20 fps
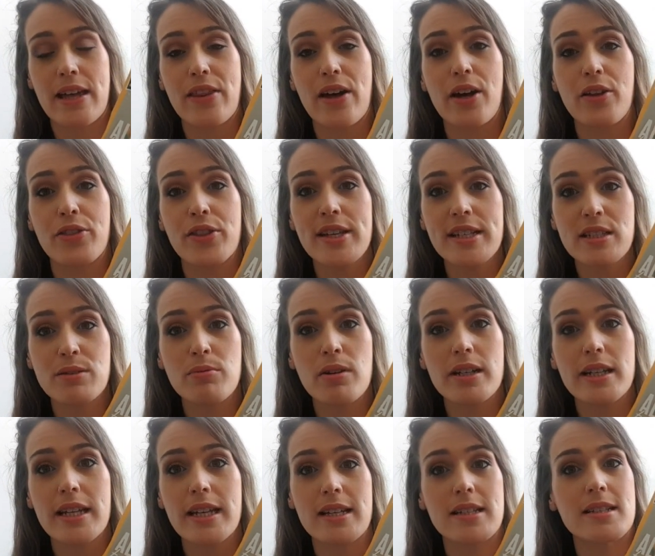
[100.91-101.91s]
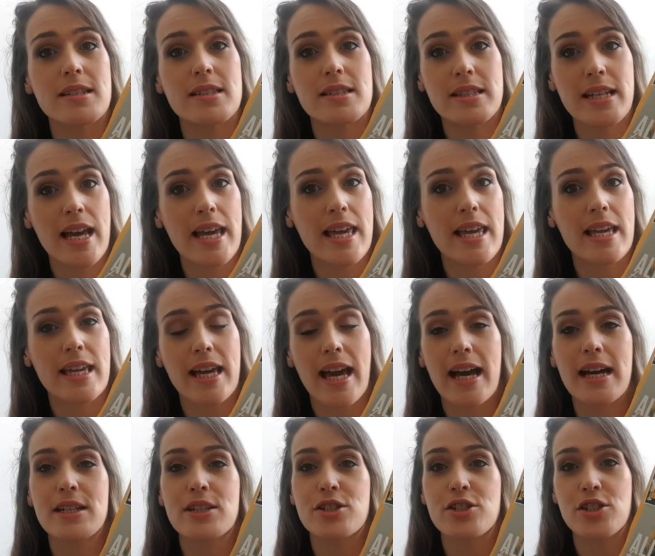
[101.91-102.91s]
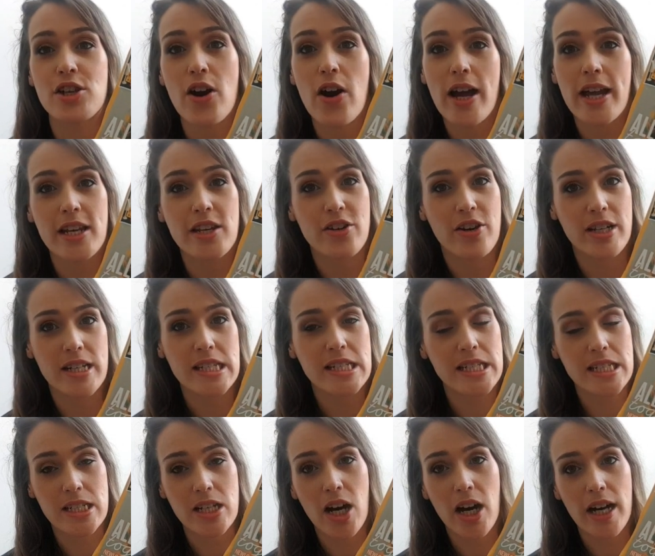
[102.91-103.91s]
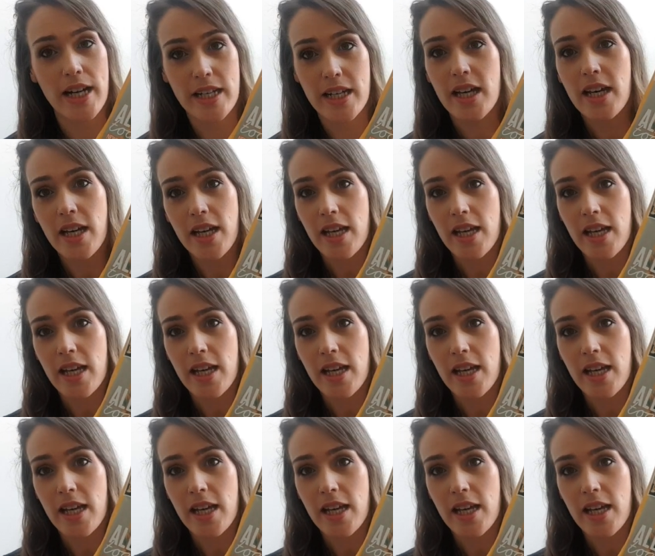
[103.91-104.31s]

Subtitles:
Now, this one is staying at $9.99.